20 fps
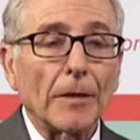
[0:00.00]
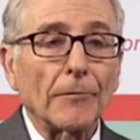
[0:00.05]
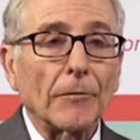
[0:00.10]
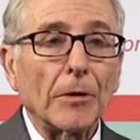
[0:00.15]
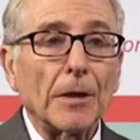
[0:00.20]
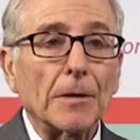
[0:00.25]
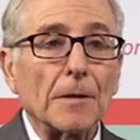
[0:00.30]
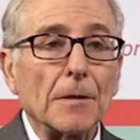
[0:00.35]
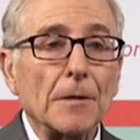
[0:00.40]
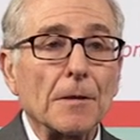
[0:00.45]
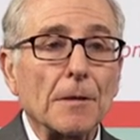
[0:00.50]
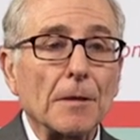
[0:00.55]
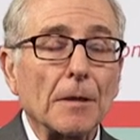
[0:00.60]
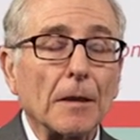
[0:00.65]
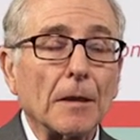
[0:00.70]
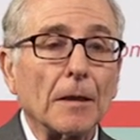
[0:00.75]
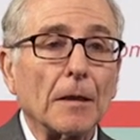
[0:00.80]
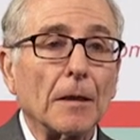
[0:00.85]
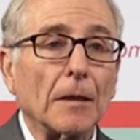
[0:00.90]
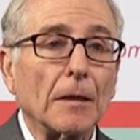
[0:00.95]
evidence
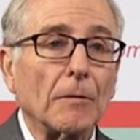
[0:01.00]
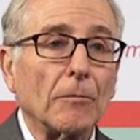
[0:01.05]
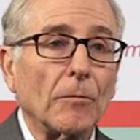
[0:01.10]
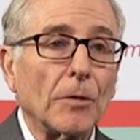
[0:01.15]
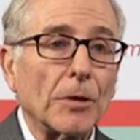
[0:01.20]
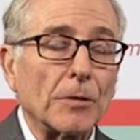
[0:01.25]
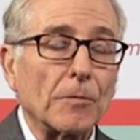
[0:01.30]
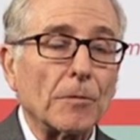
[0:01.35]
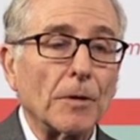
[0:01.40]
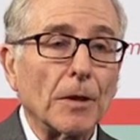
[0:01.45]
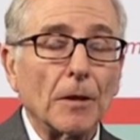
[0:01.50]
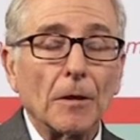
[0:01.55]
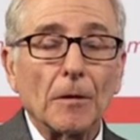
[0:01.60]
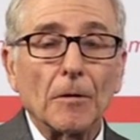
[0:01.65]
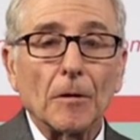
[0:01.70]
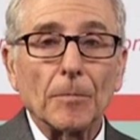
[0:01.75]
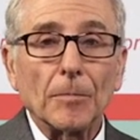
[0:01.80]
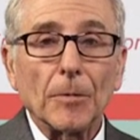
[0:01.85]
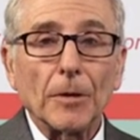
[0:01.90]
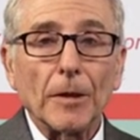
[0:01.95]
which would
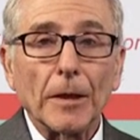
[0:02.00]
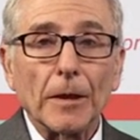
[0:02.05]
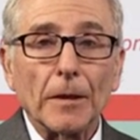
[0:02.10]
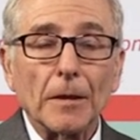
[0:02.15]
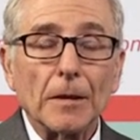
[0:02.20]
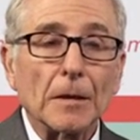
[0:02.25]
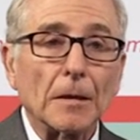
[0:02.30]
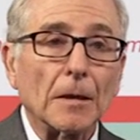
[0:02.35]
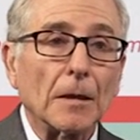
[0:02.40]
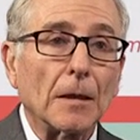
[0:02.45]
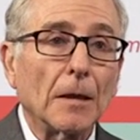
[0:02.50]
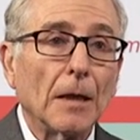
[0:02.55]
incorporate